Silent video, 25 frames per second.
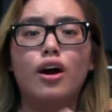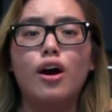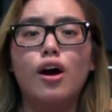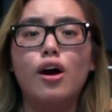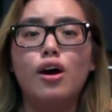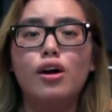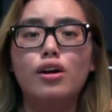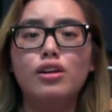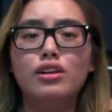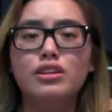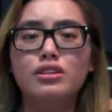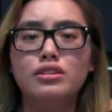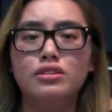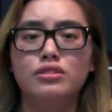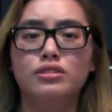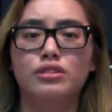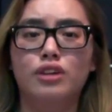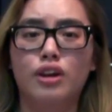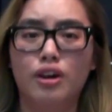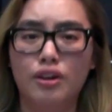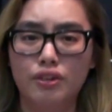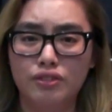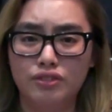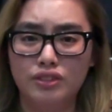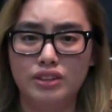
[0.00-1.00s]
all
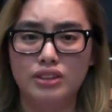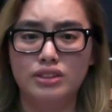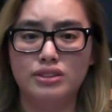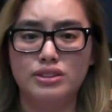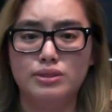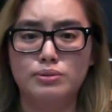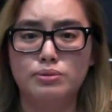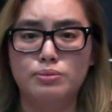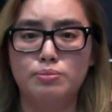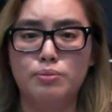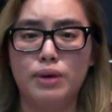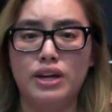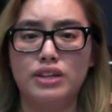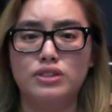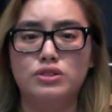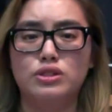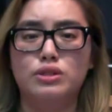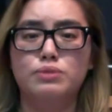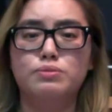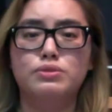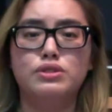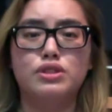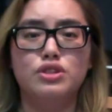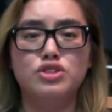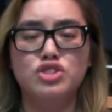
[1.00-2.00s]
of the
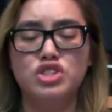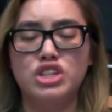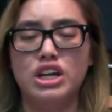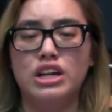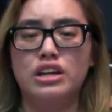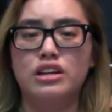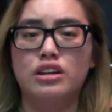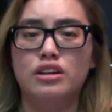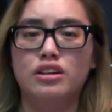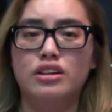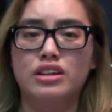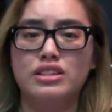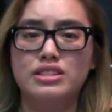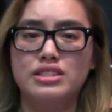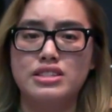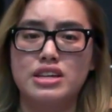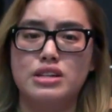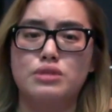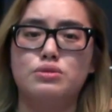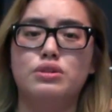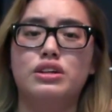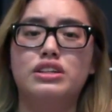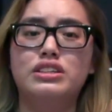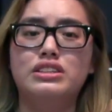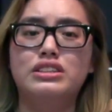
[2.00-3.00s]
spectrums on gender and
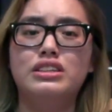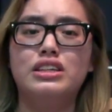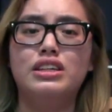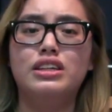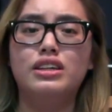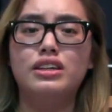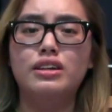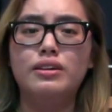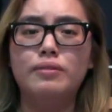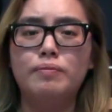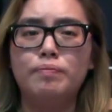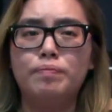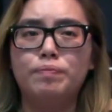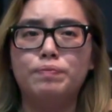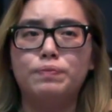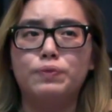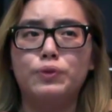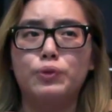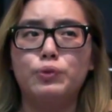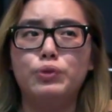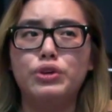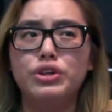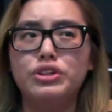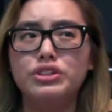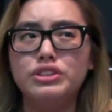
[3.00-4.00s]
sexuality,
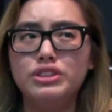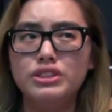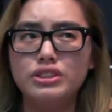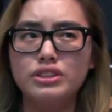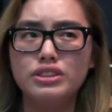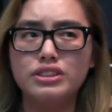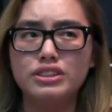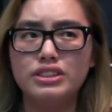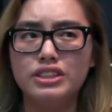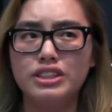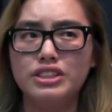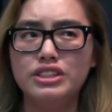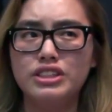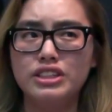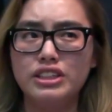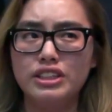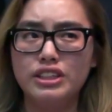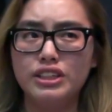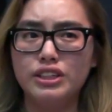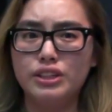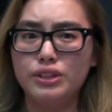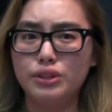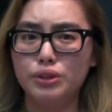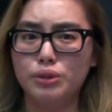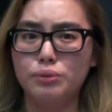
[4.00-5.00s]
we are still essentially
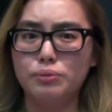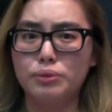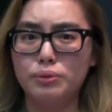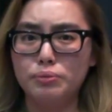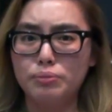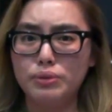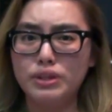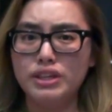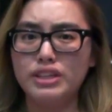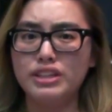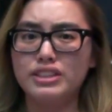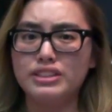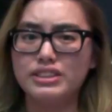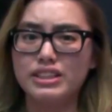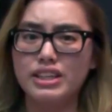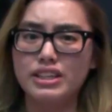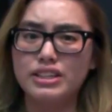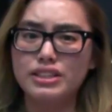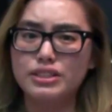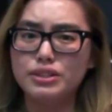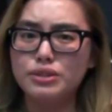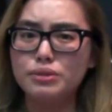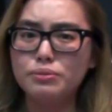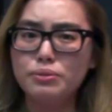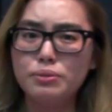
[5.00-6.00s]
human beings, and
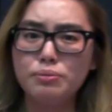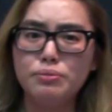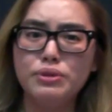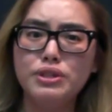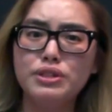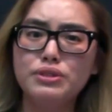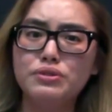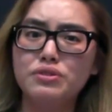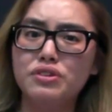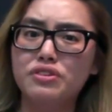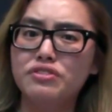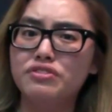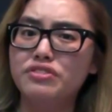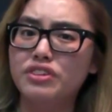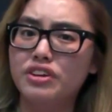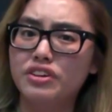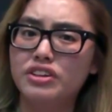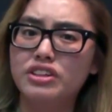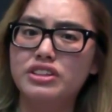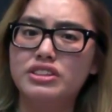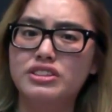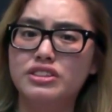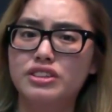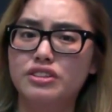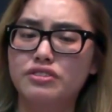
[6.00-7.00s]
as human beings we are very
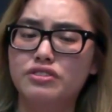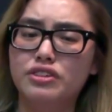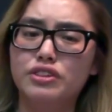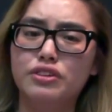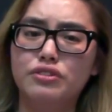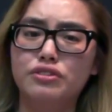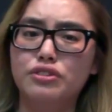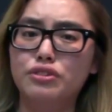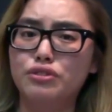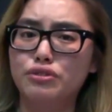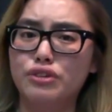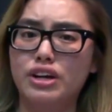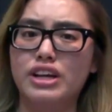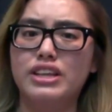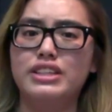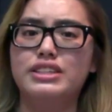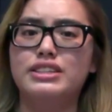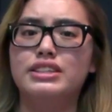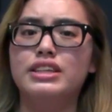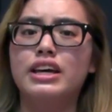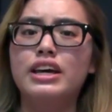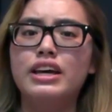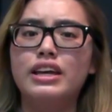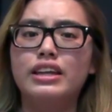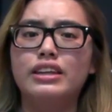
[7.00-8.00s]
deserving of the
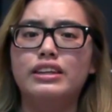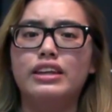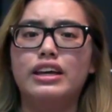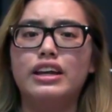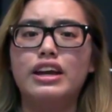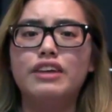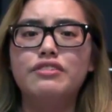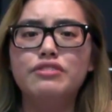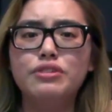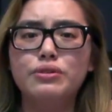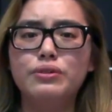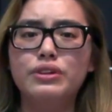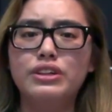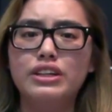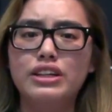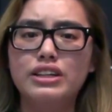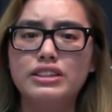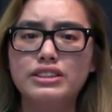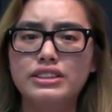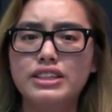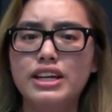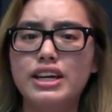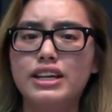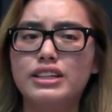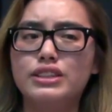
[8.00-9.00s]
rights that everyone
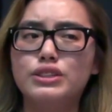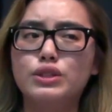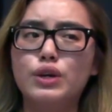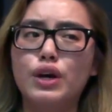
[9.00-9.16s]
else gets.